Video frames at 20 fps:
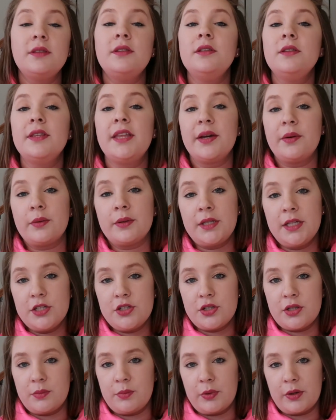
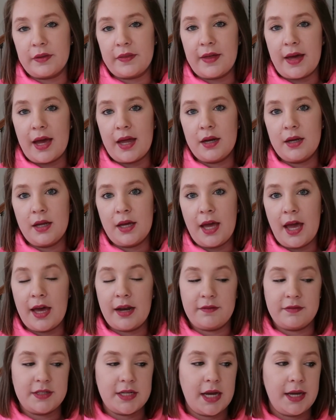need you to book that
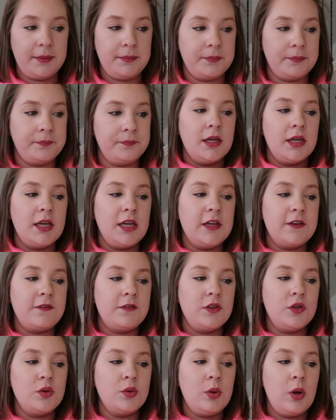ahead of time.
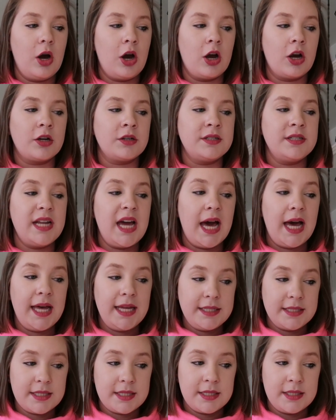If you are
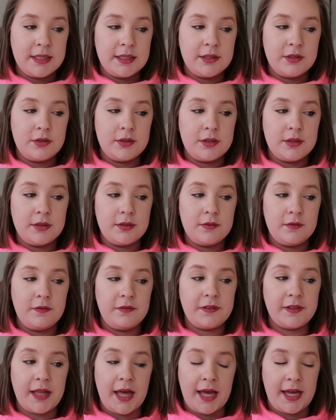not
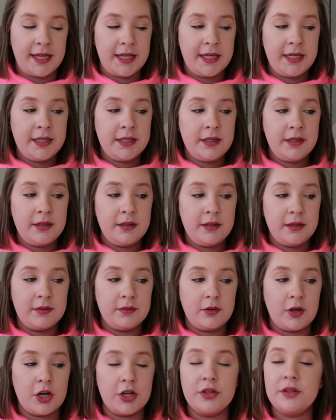flying,
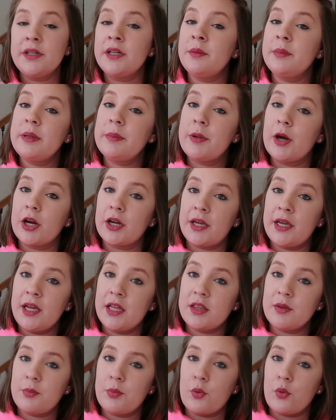are you going to be parking
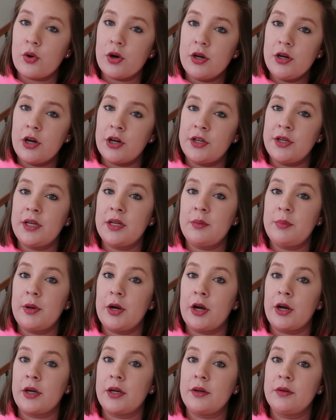at the port? Are you going to
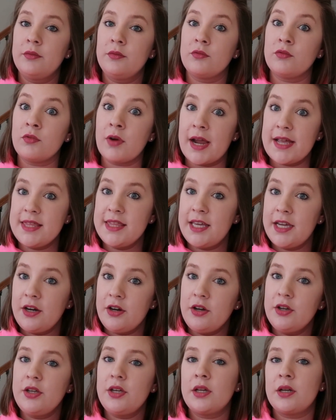park right
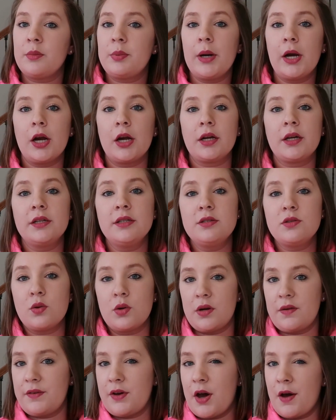there? Are you going to park
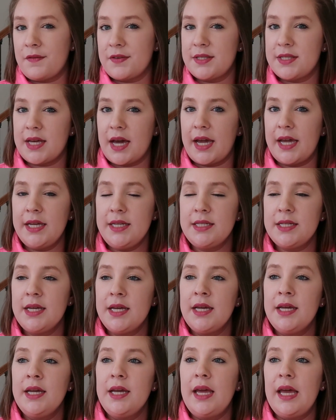sort of off-site
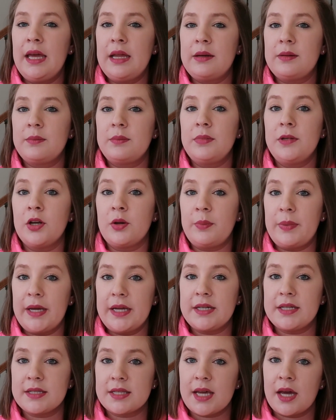and, you know,
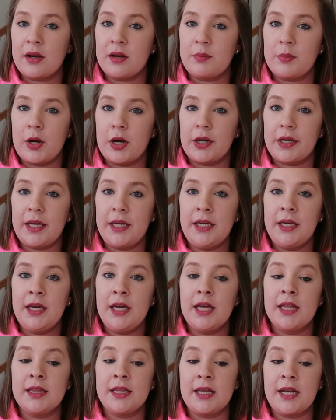pay discounted
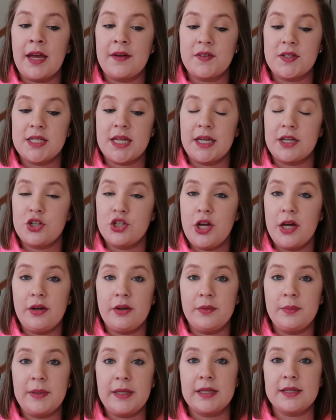parking and then have to take a
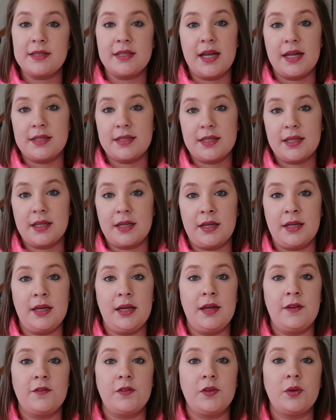shuttle? Because that's going
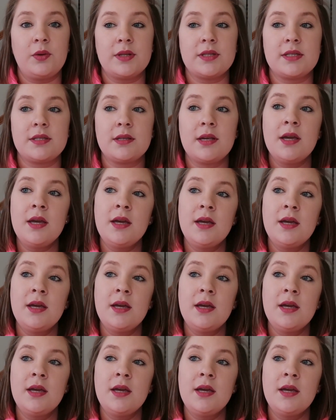to influence